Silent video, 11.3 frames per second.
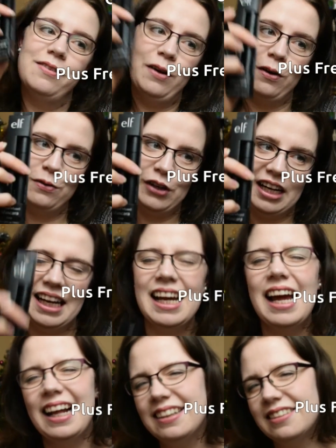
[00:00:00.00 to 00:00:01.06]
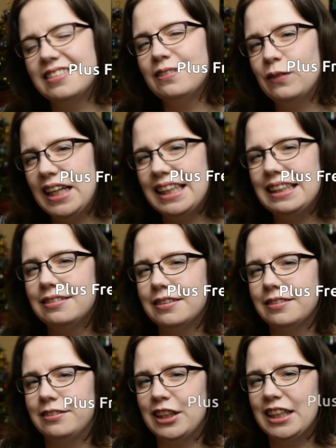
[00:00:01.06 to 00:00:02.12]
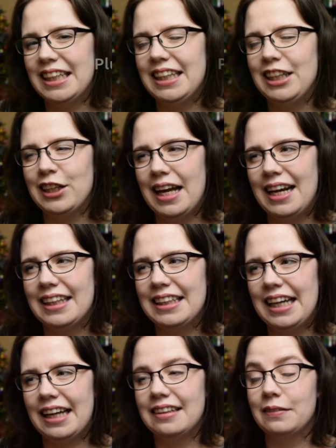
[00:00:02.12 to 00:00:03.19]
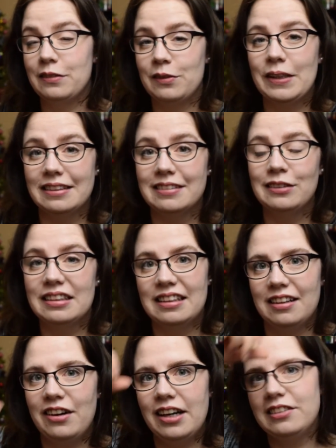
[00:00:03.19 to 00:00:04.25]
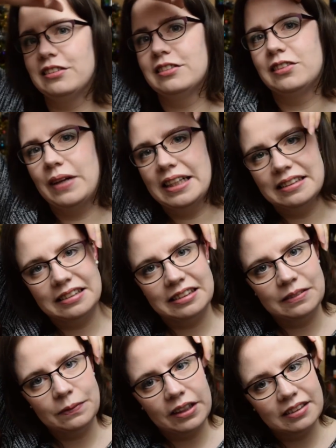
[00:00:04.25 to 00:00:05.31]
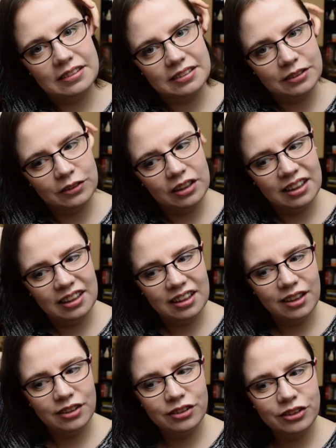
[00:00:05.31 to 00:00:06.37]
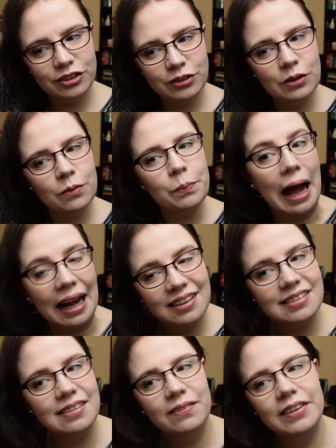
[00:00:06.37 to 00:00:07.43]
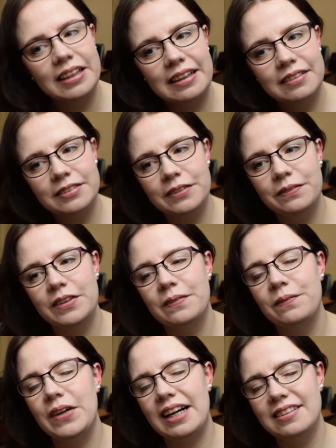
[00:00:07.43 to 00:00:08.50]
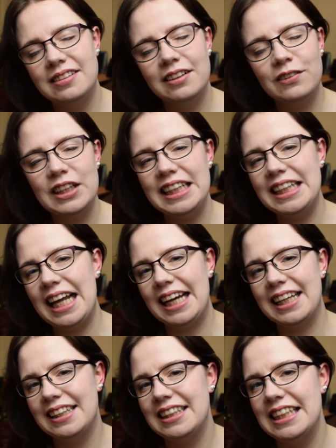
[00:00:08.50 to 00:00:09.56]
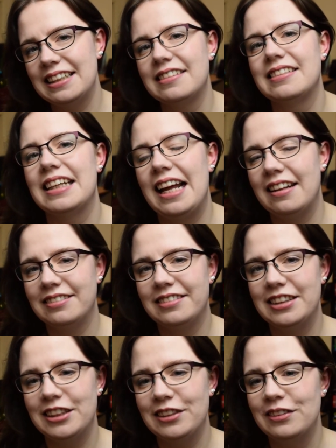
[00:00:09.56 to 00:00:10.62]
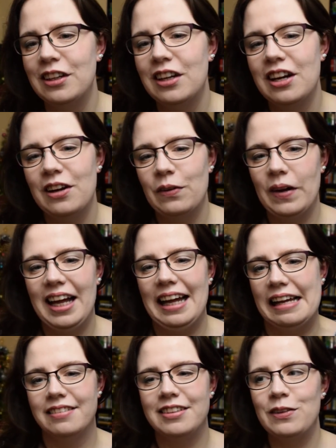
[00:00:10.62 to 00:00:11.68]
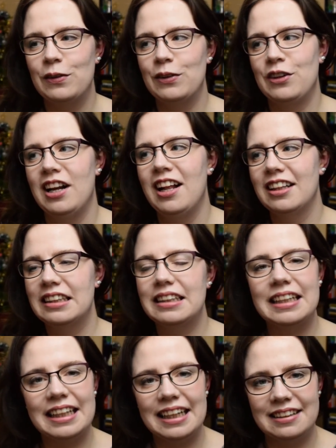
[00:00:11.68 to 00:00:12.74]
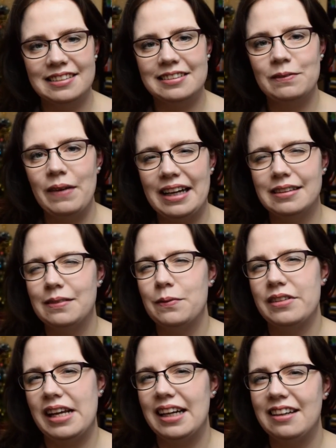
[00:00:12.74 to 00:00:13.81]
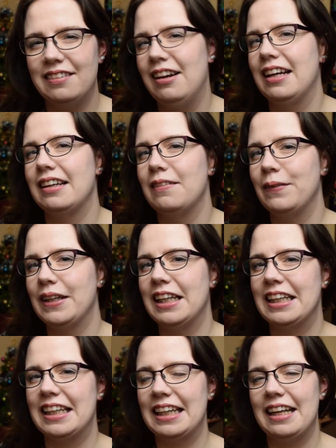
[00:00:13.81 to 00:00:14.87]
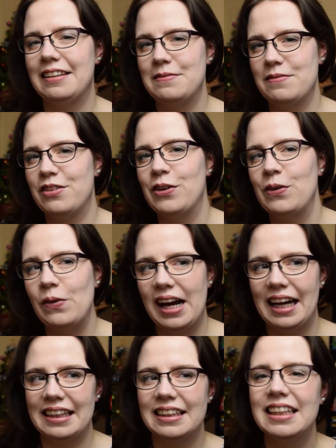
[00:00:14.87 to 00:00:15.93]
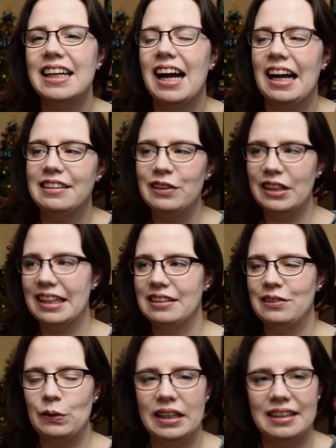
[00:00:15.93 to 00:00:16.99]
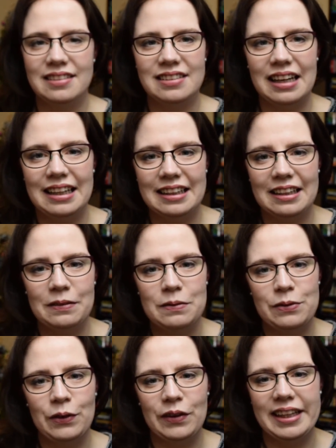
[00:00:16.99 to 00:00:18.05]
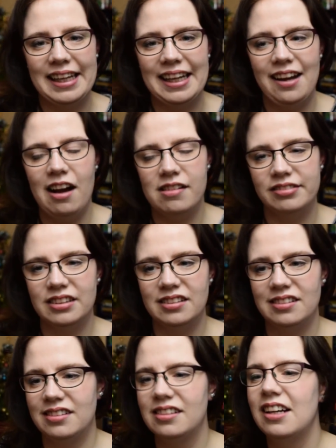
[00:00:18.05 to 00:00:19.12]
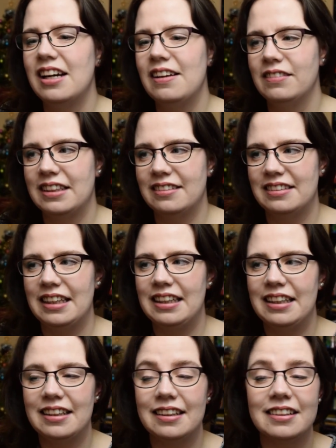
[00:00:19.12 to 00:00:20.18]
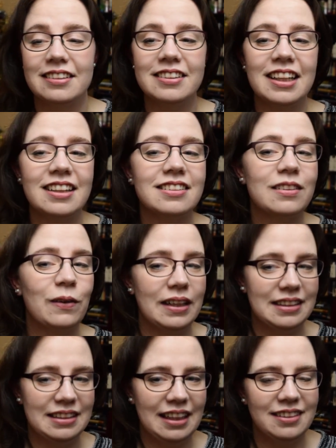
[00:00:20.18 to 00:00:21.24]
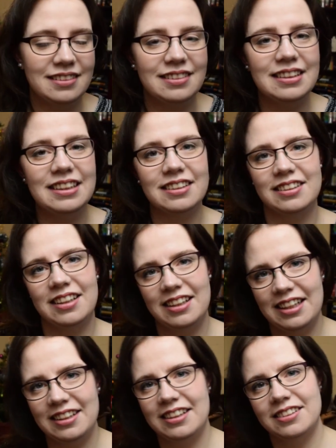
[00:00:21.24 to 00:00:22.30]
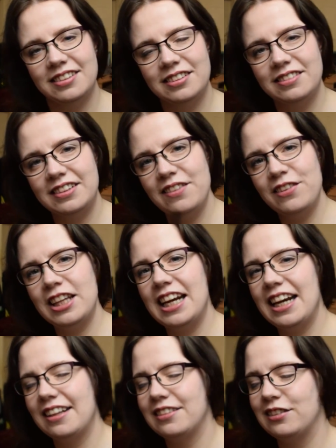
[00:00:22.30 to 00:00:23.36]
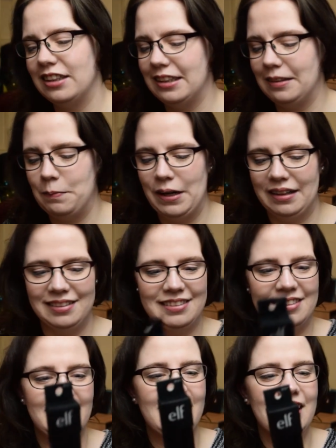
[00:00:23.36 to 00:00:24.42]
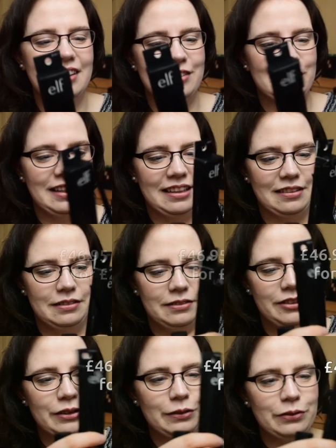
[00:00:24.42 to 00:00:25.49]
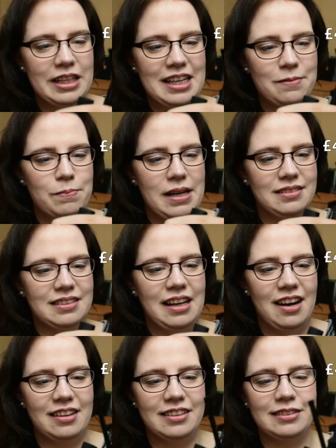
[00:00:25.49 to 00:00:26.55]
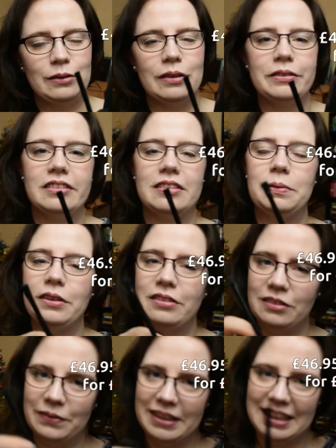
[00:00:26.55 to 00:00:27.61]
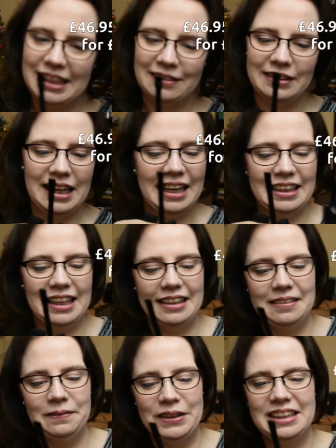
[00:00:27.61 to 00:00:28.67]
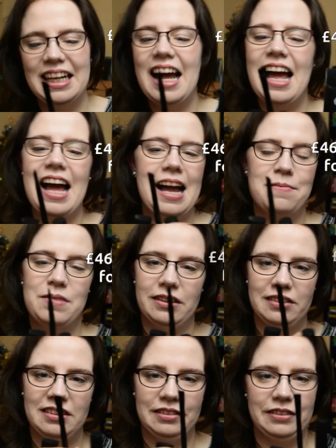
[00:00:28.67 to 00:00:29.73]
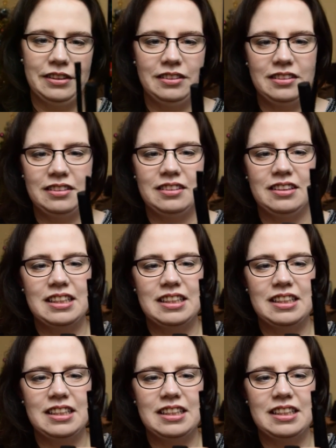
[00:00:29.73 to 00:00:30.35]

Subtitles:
It isn't really for free. You're getting the items because you did a threshold spend and you bothered to buy something from them. But I still really like the deals that e.l.f. do, where if you were looking at some items anyway and you've been looking at them for a while, I do think it's worth signing up for their offers because then you can go, oh, that's quite a nice deal, and then that'll sort of give you that extra little push. So I got two free mascaras. One was supposed to be a liquid eyeliner, but I'm not so fussed.